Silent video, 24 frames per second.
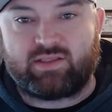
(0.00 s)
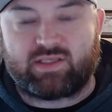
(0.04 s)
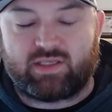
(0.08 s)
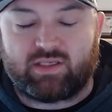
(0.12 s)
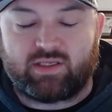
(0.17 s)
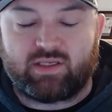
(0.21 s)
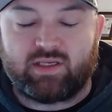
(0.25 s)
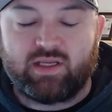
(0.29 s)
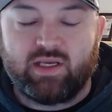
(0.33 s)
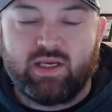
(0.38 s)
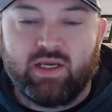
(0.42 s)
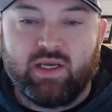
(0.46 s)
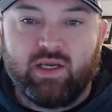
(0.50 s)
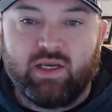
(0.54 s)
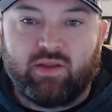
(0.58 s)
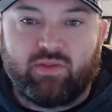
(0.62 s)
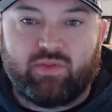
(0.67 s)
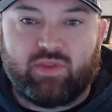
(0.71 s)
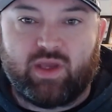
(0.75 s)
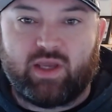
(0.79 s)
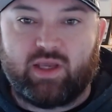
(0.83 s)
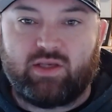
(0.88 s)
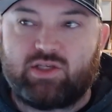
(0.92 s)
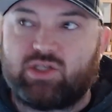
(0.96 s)
and
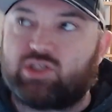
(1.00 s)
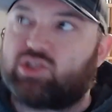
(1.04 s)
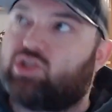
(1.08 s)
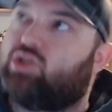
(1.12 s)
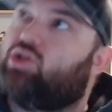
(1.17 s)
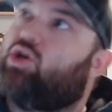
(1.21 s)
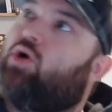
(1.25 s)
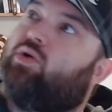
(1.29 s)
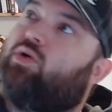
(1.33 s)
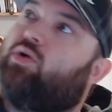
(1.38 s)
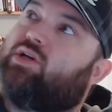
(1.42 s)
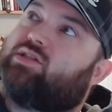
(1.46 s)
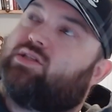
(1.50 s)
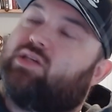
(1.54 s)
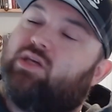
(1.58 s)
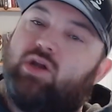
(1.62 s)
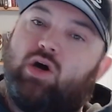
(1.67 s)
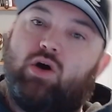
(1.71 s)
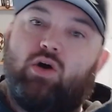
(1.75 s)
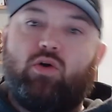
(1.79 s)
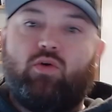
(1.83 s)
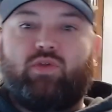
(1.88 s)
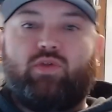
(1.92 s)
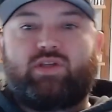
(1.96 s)
they just notice that,
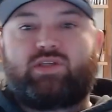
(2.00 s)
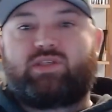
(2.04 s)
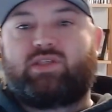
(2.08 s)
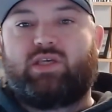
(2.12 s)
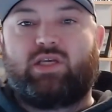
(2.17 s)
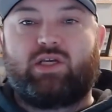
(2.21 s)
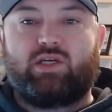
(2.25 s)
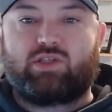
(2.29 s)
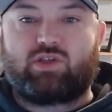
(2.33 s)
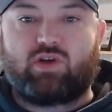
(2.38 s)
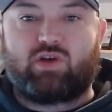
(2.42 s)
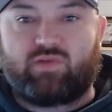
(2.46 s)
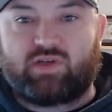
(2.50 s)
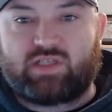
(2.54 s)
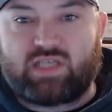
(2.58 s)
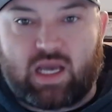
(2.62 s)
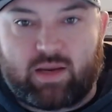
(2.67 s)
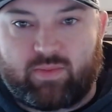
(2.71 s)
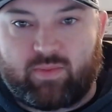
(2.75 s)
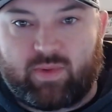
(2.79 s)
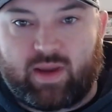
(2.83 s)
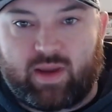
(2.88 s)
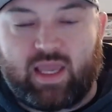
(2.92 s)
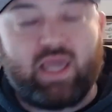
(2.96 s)
oh, this thing is over
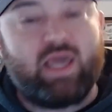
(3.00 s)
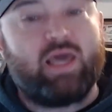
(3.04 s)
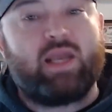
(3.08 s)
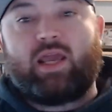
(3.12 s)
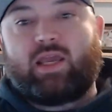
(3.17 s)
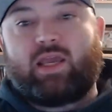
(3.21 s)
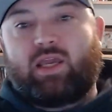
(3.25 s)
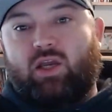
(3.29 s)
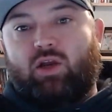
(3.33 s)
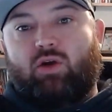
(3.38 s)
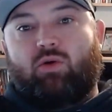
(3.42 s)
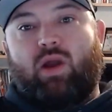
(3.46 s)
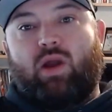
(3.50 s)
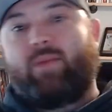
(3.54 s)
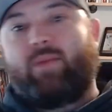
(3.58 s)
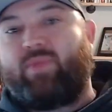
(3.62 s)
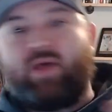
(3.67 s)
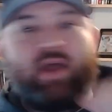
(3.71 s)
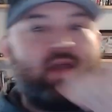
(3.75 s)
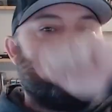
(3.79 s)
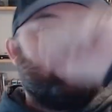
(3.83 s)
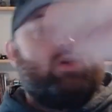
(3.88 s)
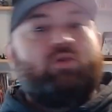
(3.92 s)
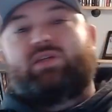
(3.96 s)
top of my head, I can grab
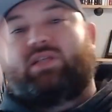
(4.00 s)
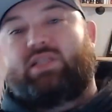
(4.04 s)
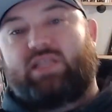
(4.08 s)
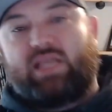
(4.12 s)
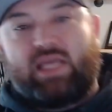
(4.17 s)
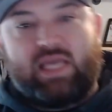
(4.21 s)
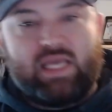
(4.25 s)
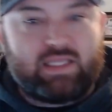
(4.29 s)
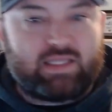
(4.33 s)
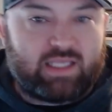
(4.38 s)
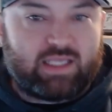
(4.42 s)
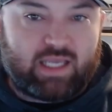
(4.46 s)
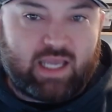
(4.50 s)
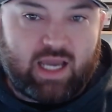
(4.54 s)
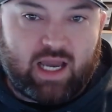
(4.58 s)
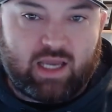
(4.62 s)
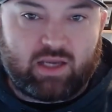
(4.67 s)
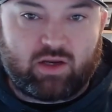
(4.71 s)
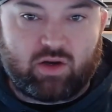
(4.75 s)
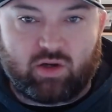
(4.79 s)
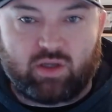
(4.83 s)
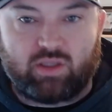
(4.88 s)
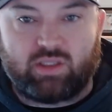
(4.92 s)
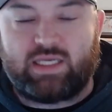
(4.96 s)
that and use it to hit the guy
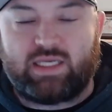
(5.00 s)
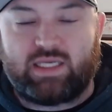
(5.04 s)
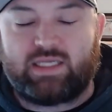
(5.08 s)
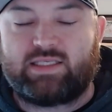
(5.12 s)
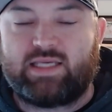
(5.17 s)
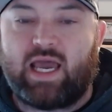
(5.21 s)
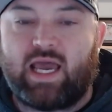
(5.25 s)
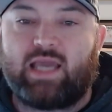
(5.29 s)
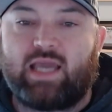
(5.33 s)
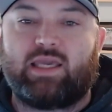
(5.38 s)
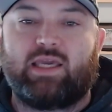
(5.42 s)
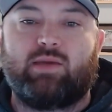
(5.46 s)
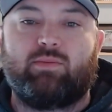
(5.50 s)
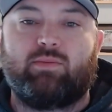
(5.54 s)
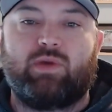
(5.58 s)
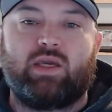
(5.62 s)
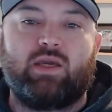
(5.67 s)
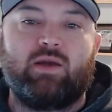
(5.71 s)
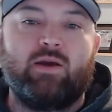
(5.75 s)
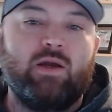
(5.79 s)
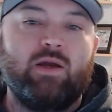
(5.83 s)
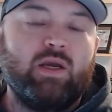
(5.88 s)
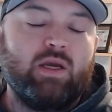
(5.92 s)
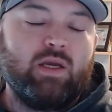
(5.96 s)
currently attacking
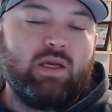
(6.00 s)
me.